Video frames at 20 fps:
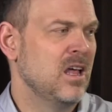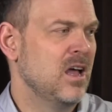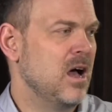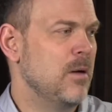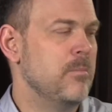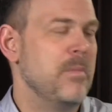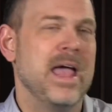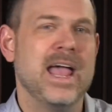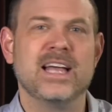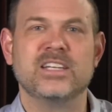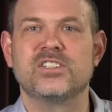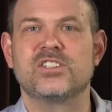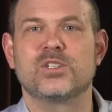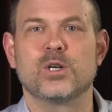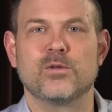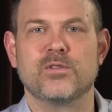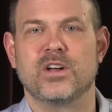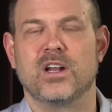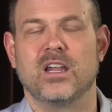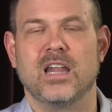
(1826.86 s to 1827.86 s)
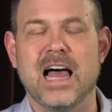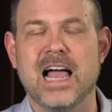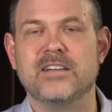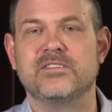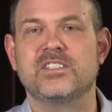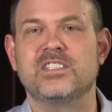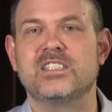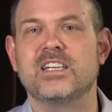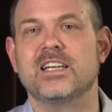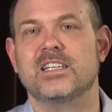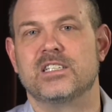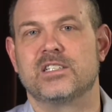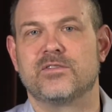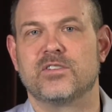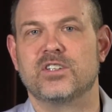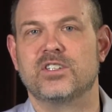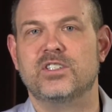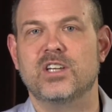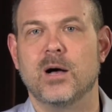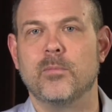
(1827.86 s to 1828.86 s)
a man serving a life sentence
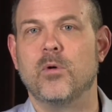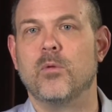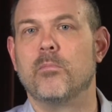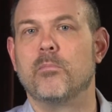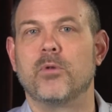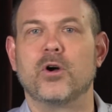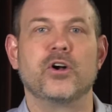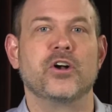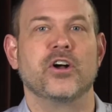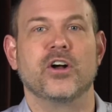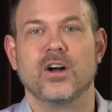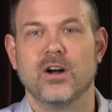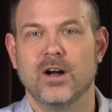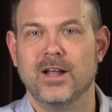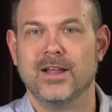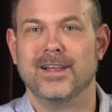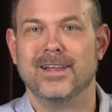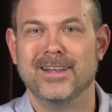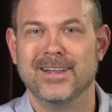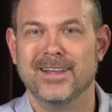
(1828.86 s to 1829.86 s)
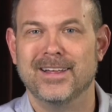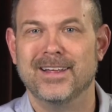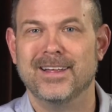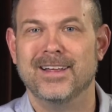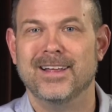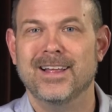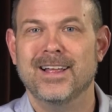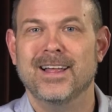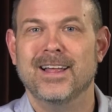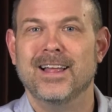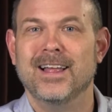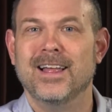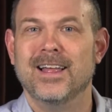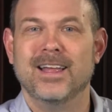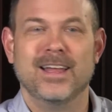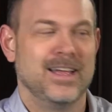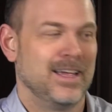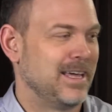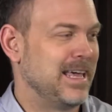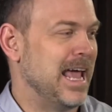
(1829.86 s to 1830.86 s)
for double murder
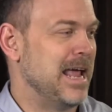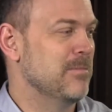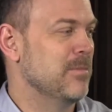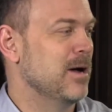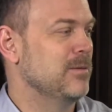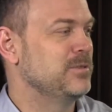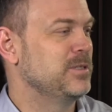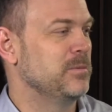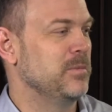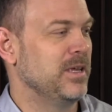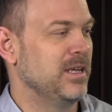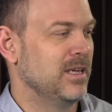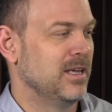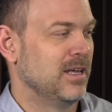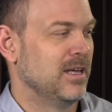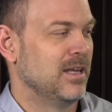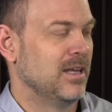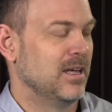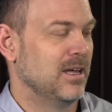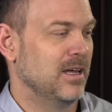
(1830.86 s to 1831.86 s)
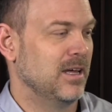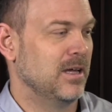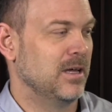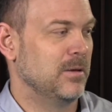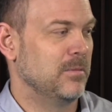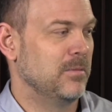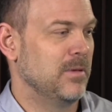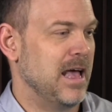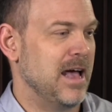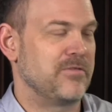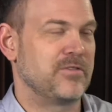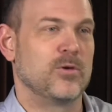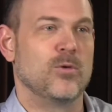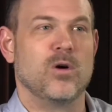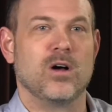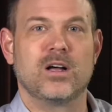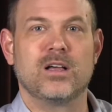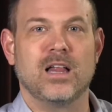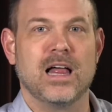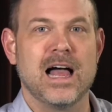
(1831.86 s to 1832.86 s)
came up to me after
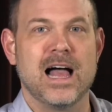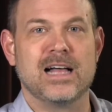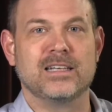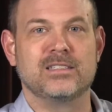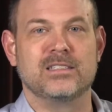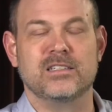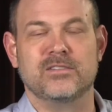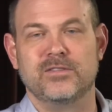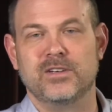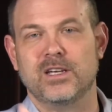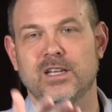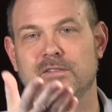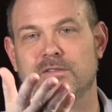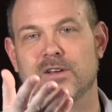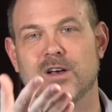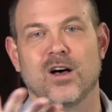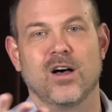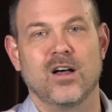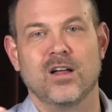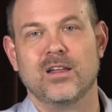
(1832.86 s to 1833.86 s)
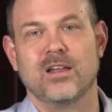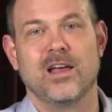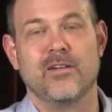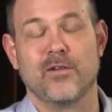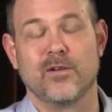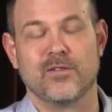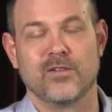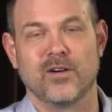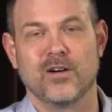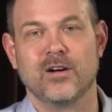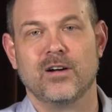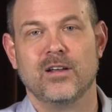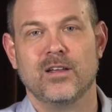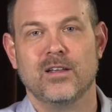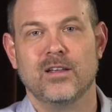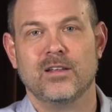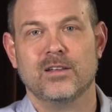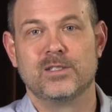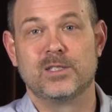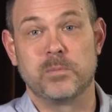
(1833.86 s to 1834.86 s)
one class. And if any of y'all have ever
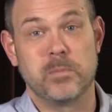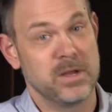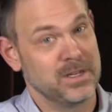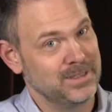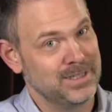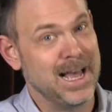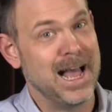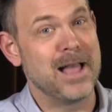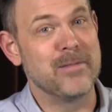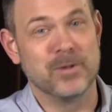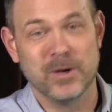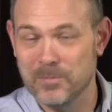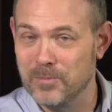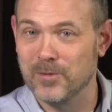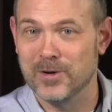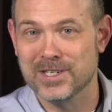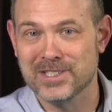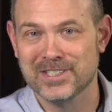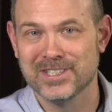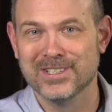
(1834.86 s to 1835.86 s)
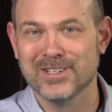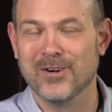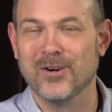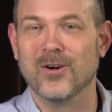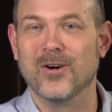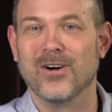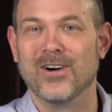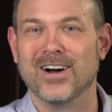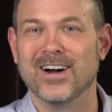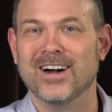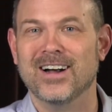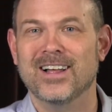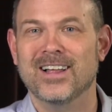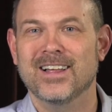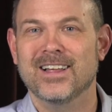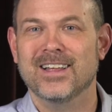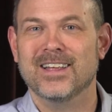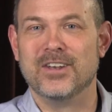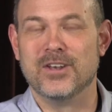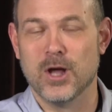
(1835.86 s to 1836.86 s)
spent time in a prison or
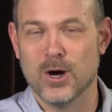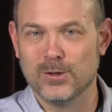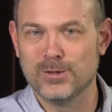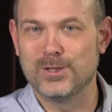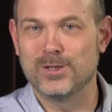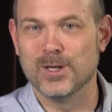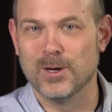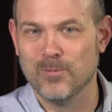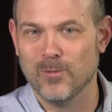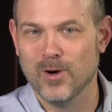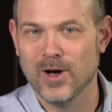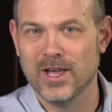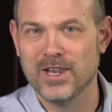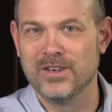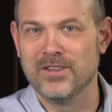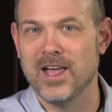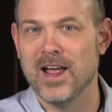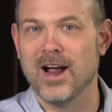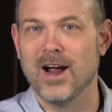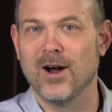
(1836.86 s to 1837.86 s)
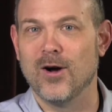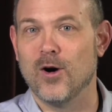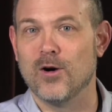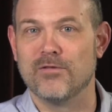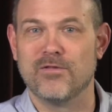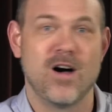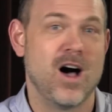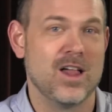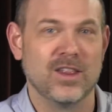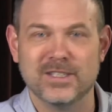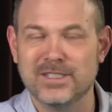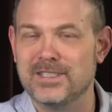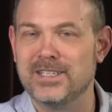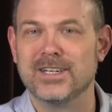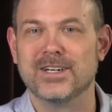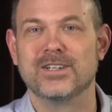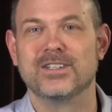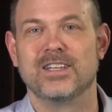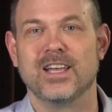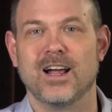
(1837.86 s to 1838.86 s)
know someone there or
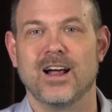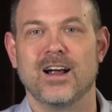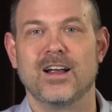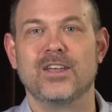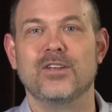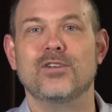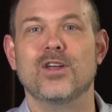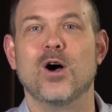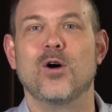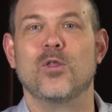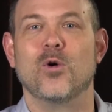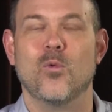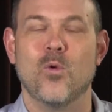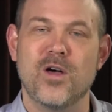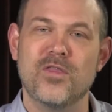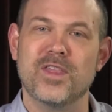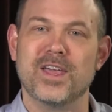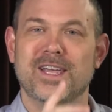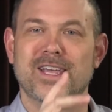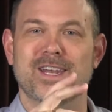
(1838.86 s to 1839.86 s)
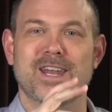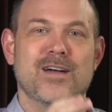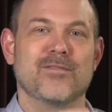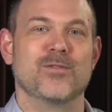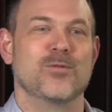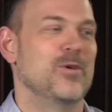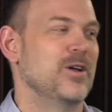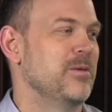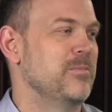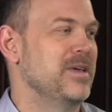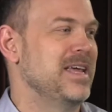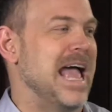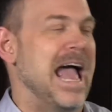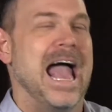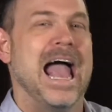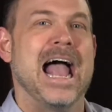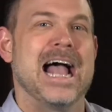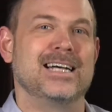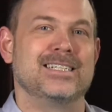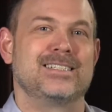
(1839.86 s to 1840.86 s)
volunteered there, you know the one thing you never want to be
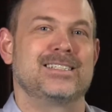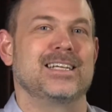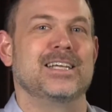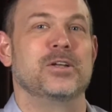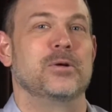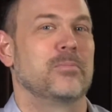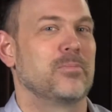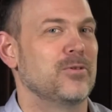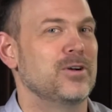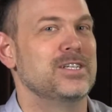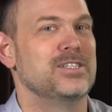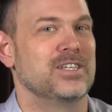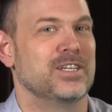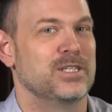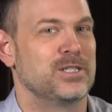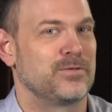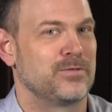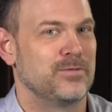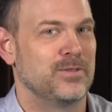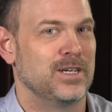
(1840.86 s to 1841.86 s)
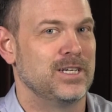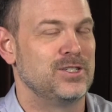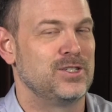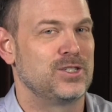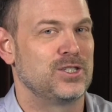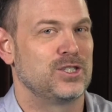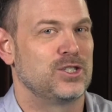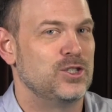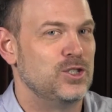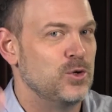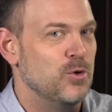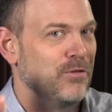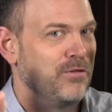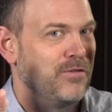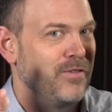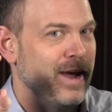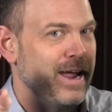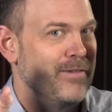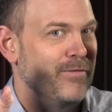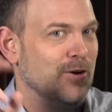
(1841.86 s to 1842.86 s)
asked in a prison is to do a
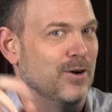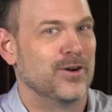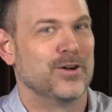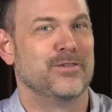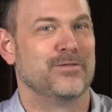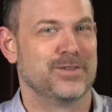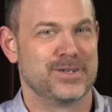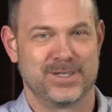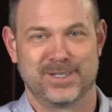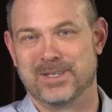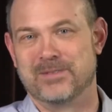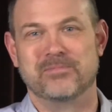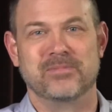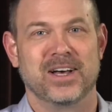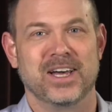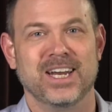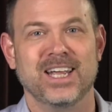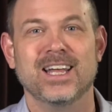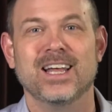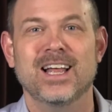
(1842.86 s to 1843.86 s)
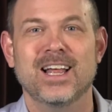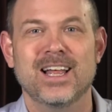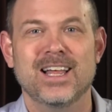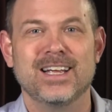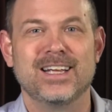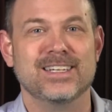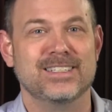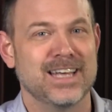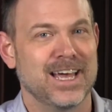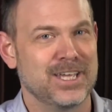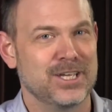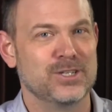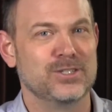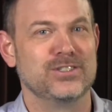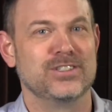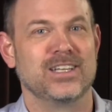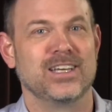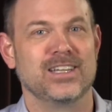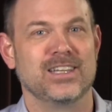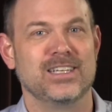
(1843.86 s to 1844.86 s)
favor for somebody, because that
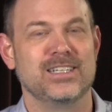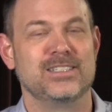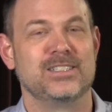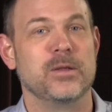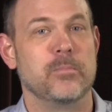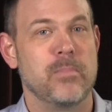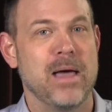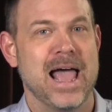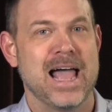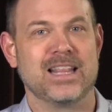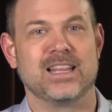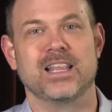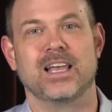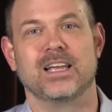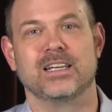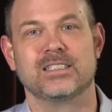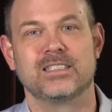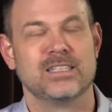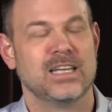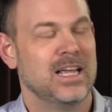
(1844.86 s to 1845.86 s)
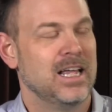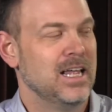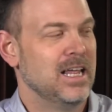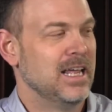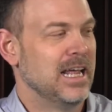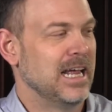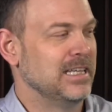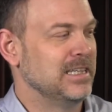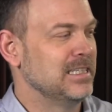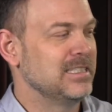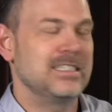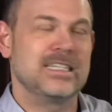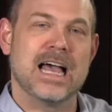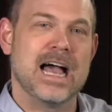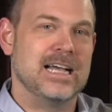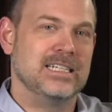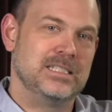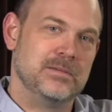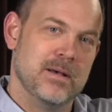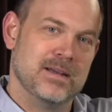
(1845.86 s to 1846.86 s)
usually leads to bad things. And this
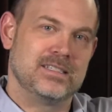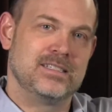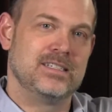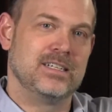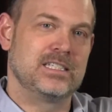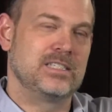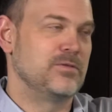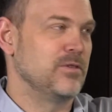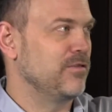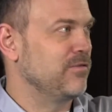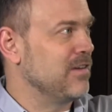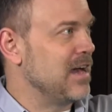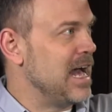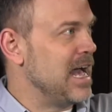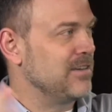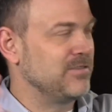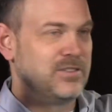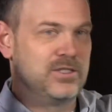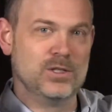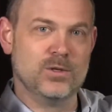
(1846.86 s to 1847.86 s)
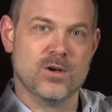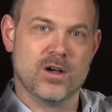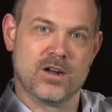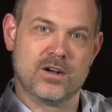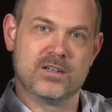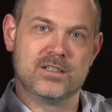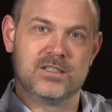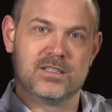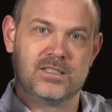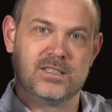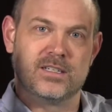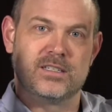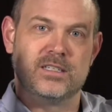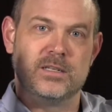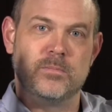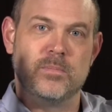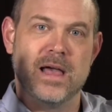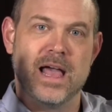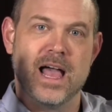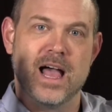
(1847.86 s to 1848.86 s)
guy's about 6'5",
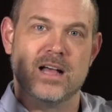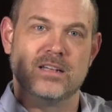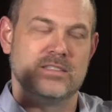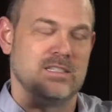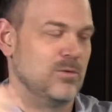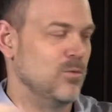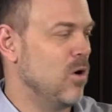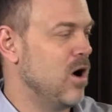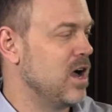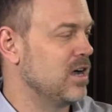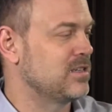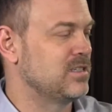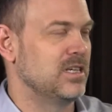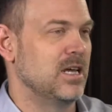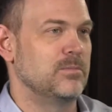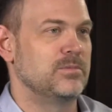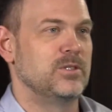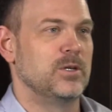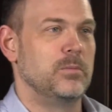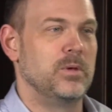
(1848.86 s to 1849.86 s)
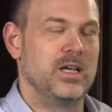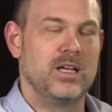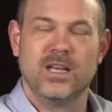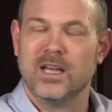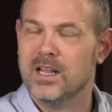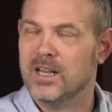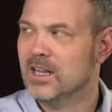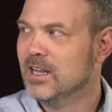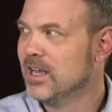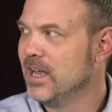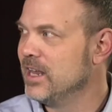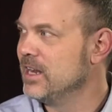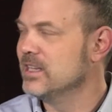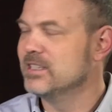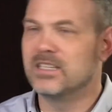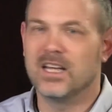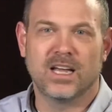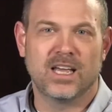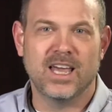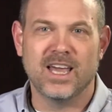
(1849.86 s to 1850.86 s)
260 pounds. He walks up to me and
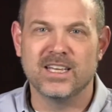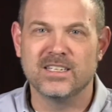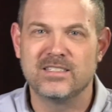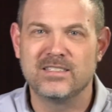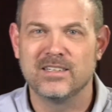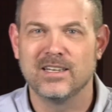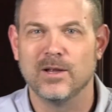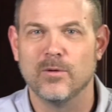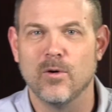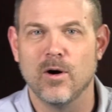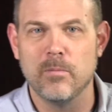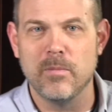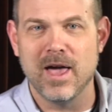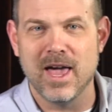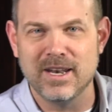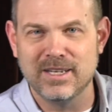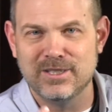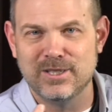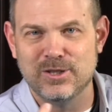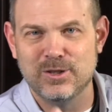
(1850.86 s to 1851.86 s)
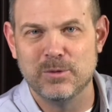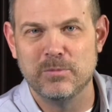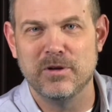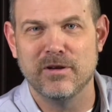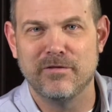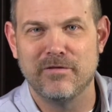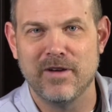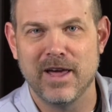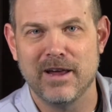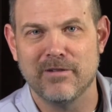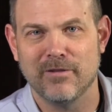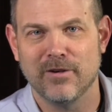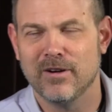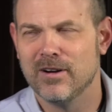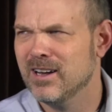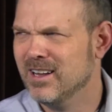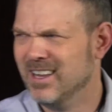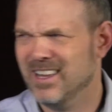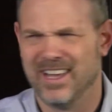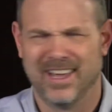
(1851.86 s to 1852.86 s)
he's like, "Hey, Silouan, man, need you to do me a
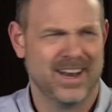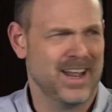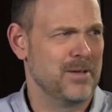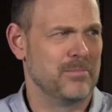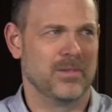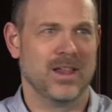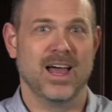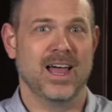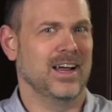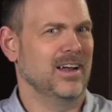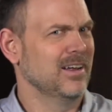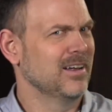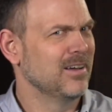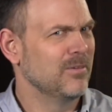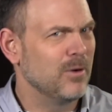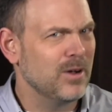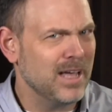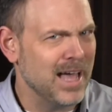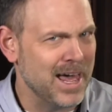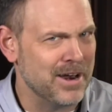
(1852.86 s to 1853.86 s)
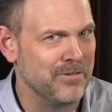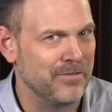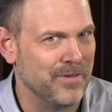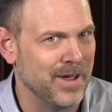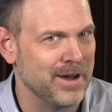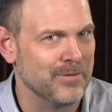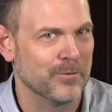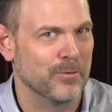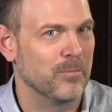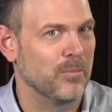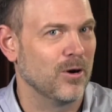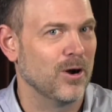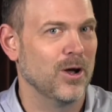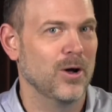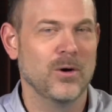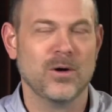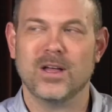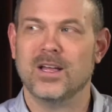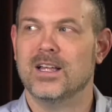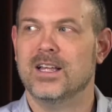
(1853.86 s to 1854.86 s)
favor?" And I'm like, "What kind of favor,
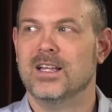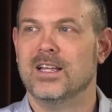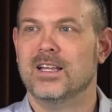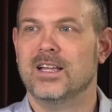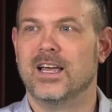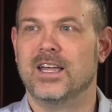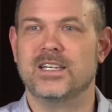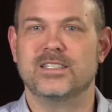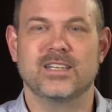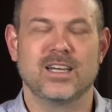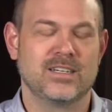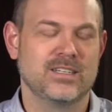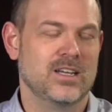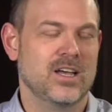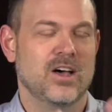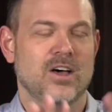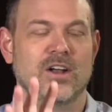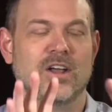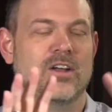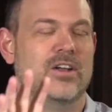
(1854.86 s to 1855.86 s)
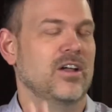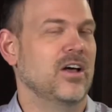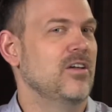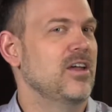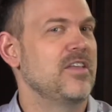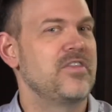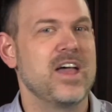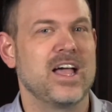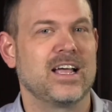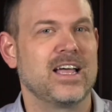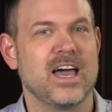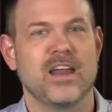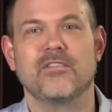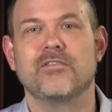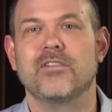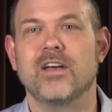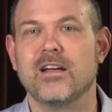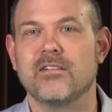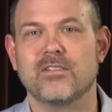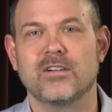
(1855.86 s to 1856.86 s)
bro?" And he's like, No, not that kind
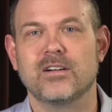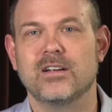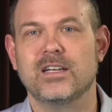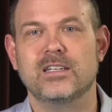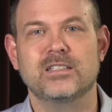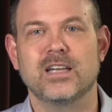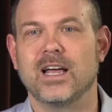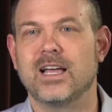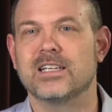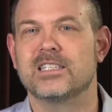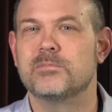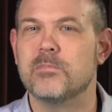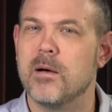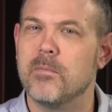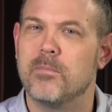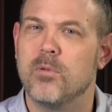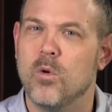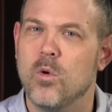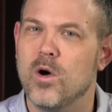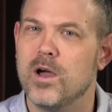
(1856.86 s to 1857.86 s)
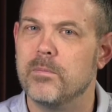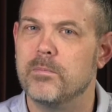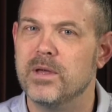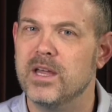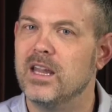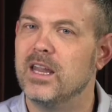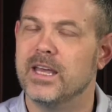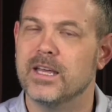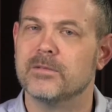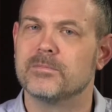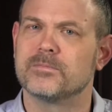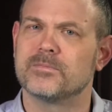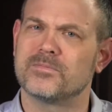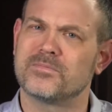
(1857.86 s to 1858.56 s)
of favor. He's like, "It's my boy, Billy."